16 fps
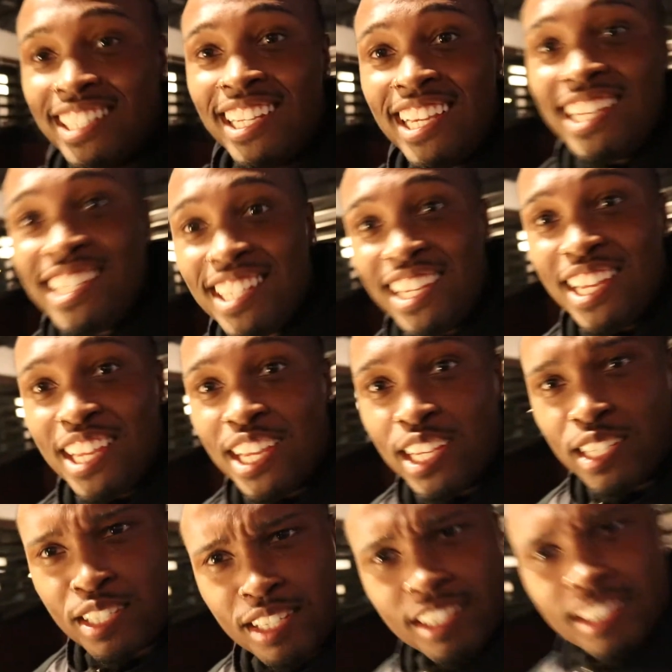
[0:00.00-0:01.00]
This
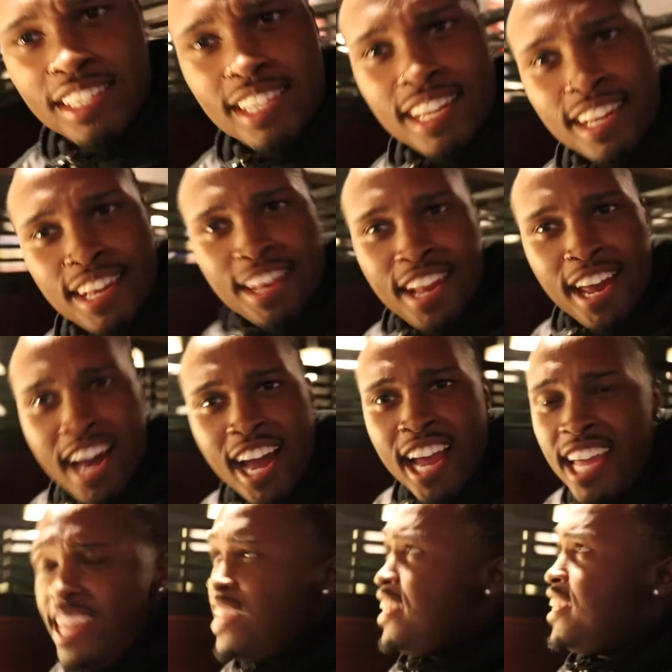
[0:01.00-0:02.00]
is
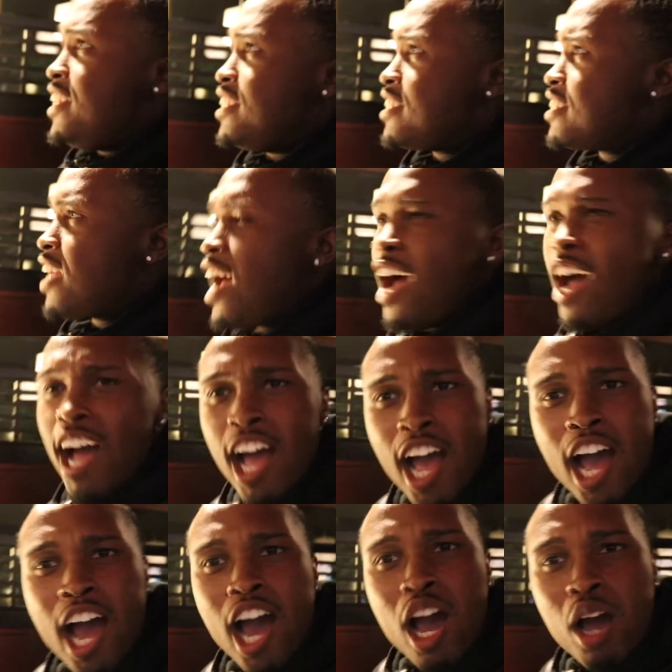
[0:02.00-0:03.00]
nice.
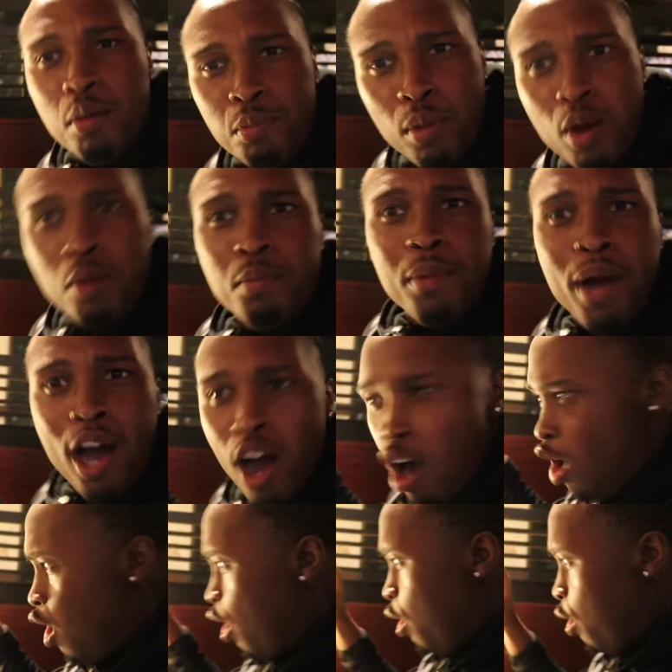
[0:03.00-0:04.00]
I'm on my
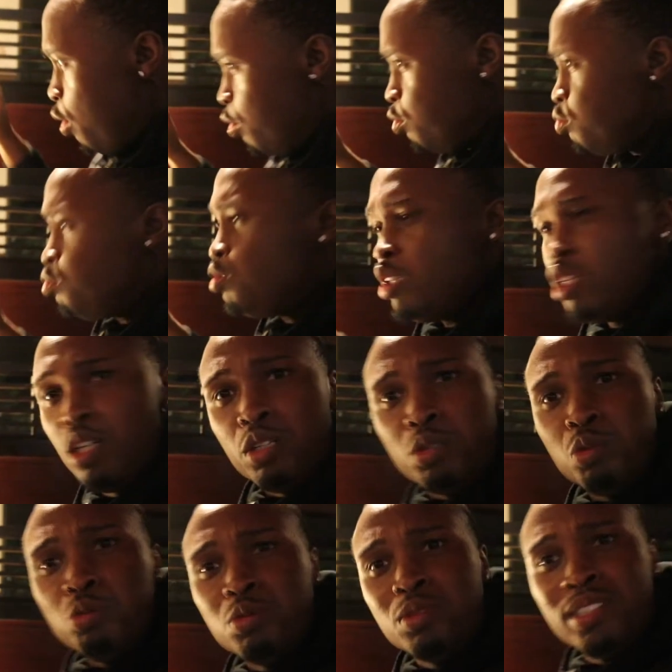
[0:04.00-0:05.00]
own
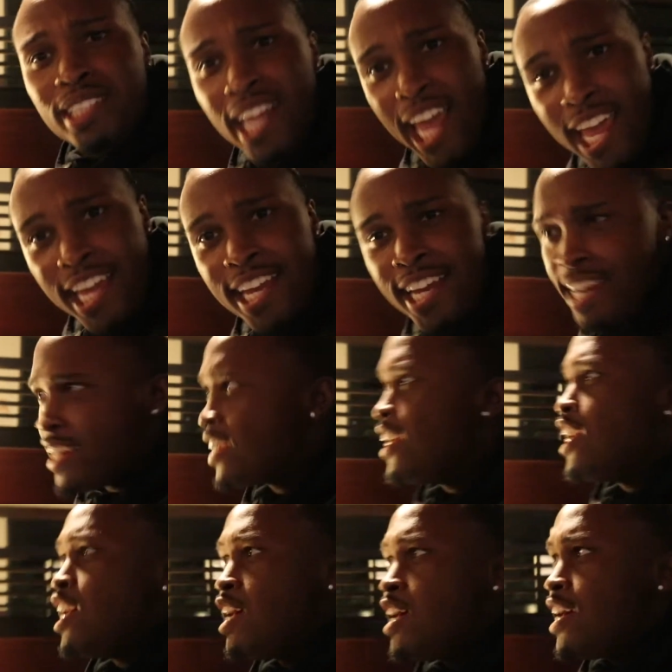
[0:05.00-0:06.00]
little date.
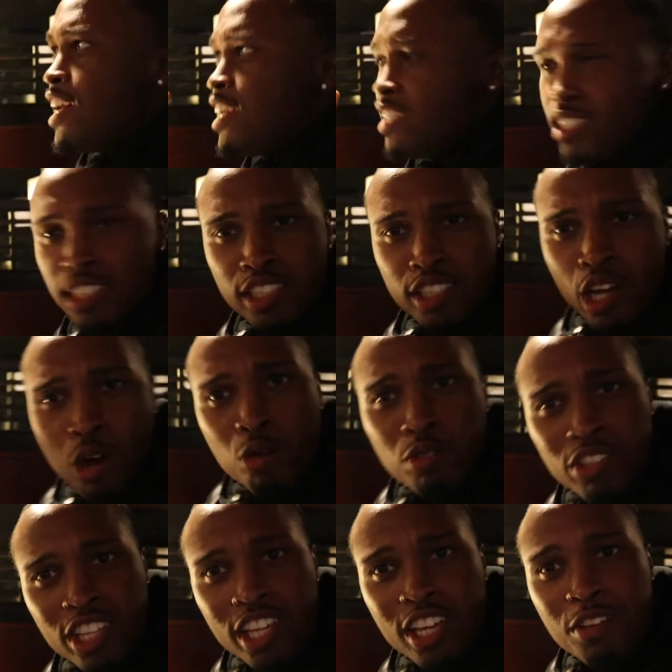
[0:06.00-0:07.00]

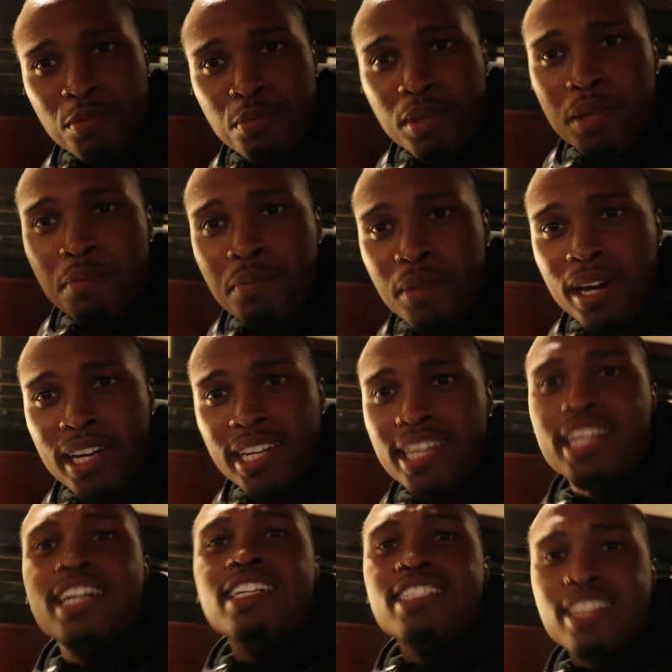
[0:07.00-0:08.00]
Don't give me
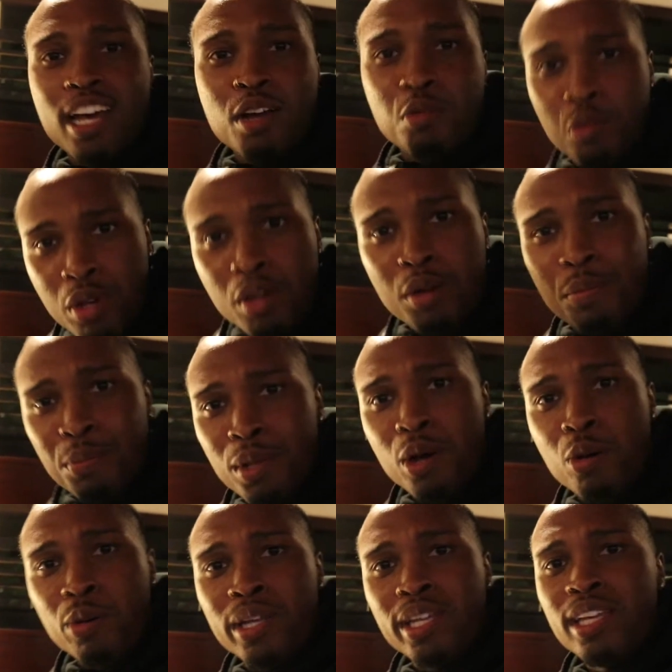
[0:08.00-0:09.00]
money, cause I will
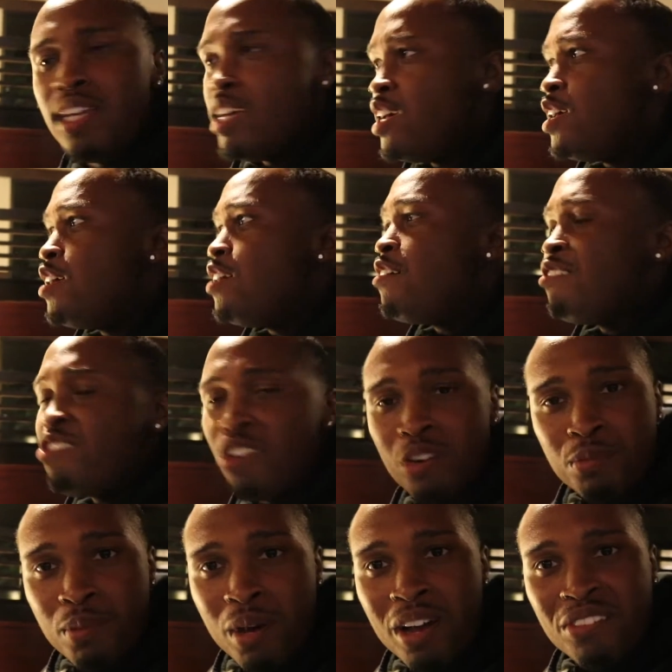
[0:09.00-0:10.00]
blow it,
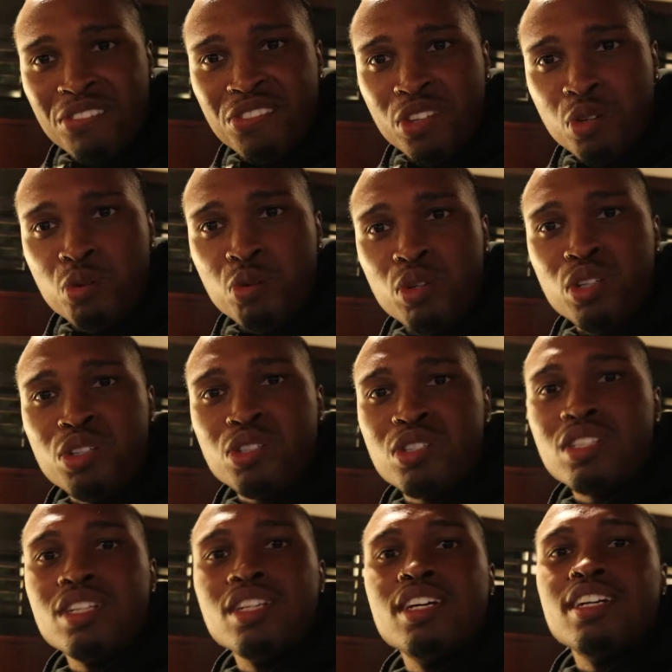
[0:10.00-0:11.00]
for my
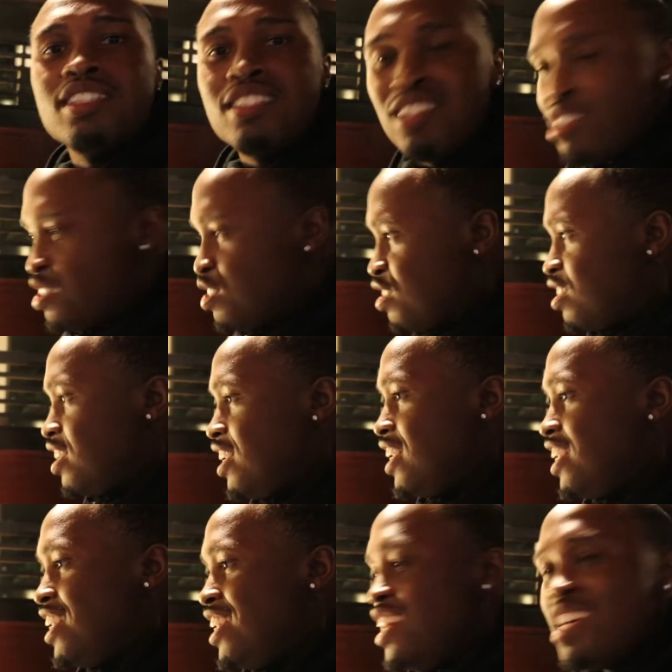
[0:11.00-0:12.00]
viewers to
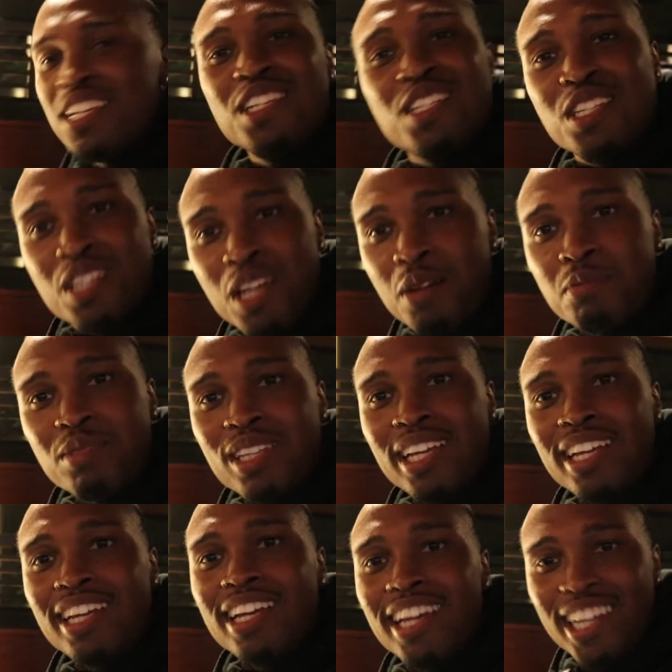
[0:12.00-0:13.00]
see
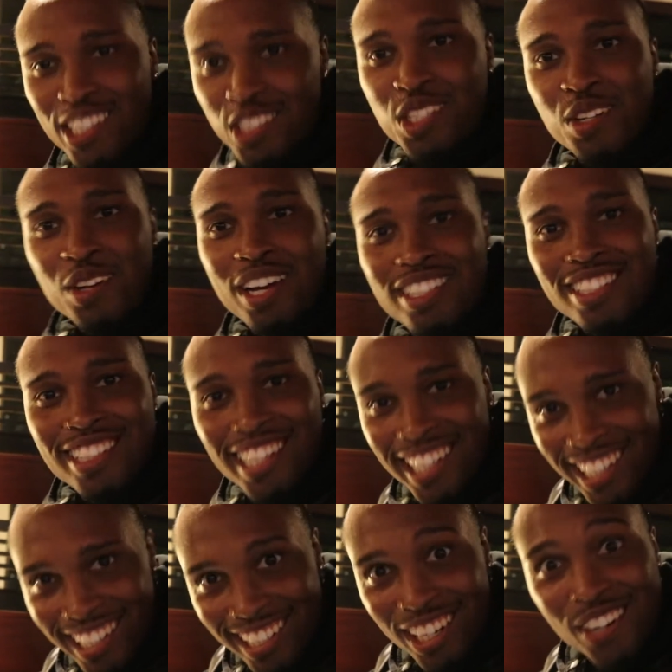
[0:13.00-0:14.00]
something
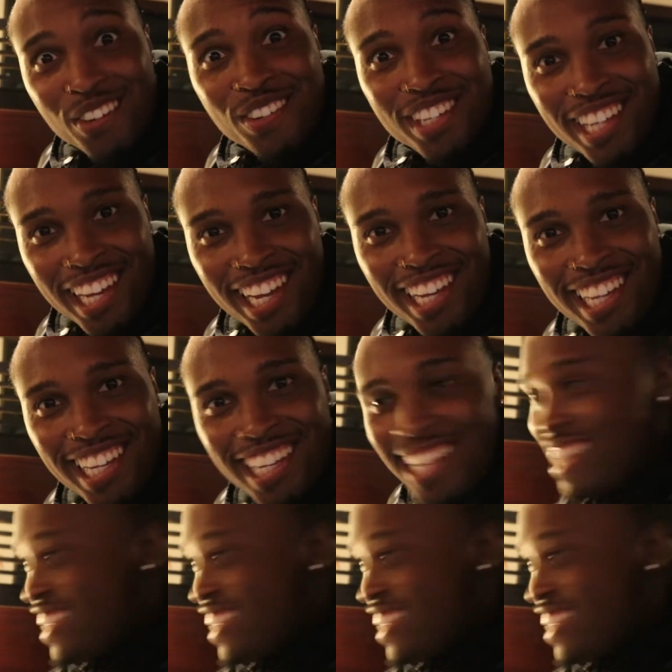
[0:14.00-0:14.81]
interesting, okay?